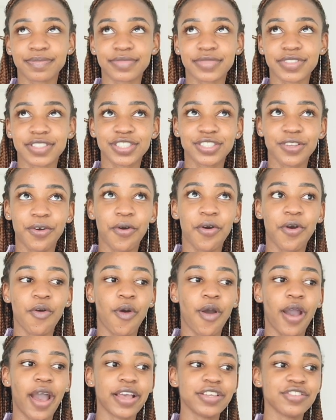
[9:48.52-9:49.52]

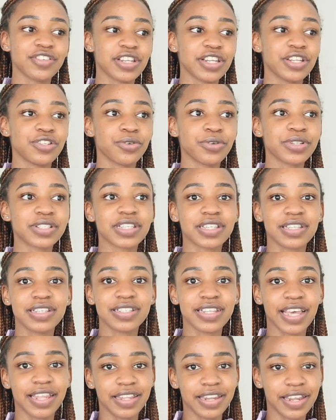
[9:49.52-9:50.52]
So I usually don't
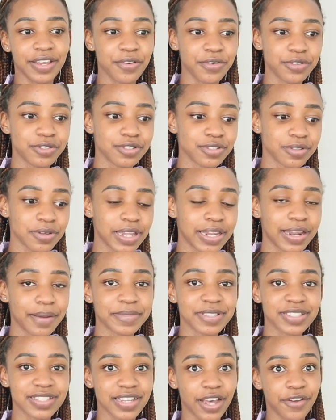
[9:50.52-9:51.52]
eat and then I go to school and
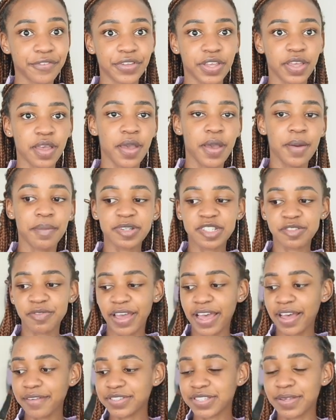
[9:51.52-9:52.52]
I'm starving. But if I
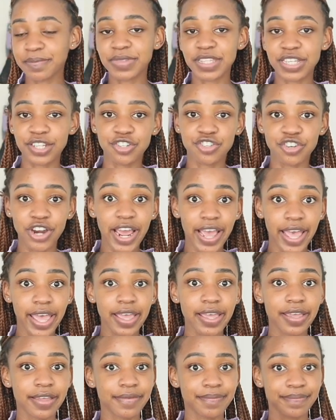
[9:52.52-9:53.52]
have something
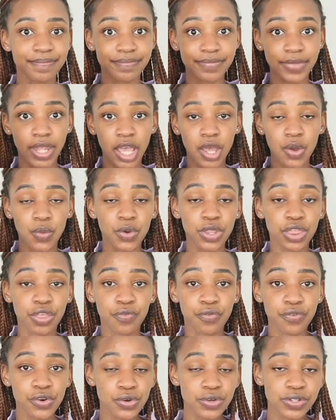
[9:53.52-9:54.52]
dry with
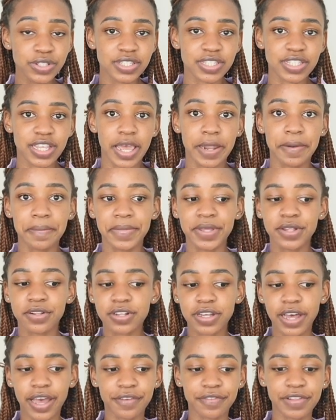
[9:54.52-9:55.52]
fruits and
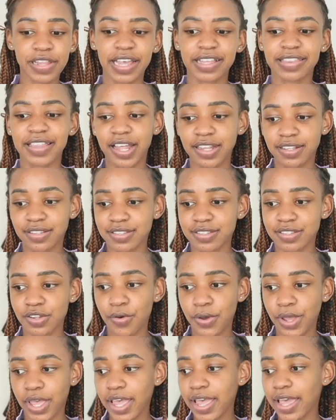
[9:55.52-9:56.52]
milk, I feel like that's
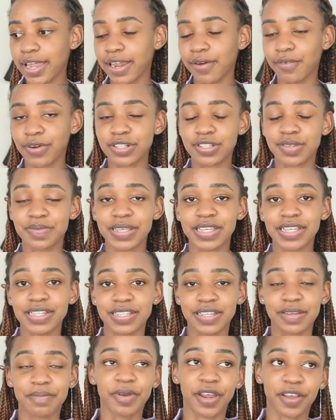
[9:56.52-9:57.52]
okay, and I want to be
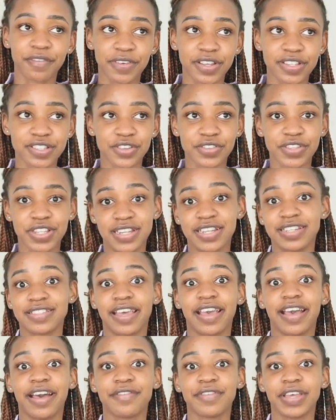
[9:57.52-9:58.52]
eating breakfast on the days
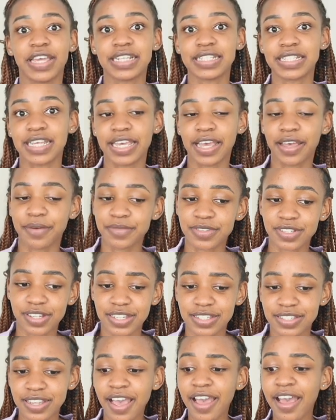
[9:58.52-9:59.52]
I have 8 a.m.s
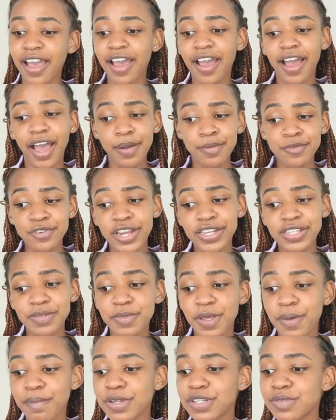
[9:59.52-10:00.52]
because I'm trying to
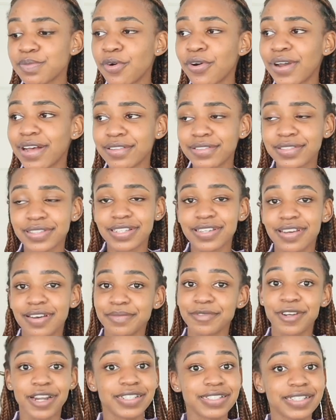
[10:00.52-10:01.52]
be a bit more healthy.
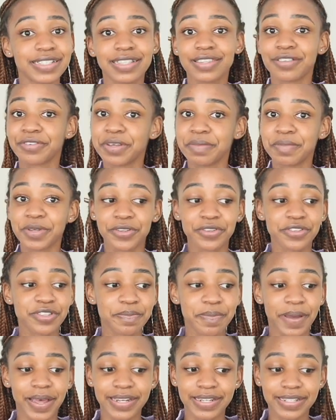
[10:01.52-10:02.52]
I'm trying to eat 3 meals
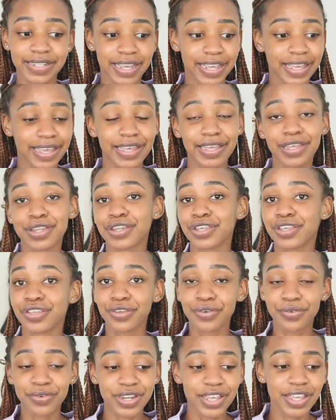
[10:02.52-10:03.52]
per day in
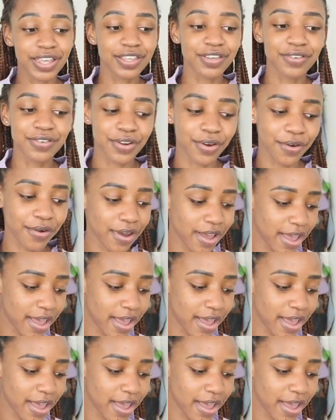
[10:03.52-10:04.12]
uni, you know.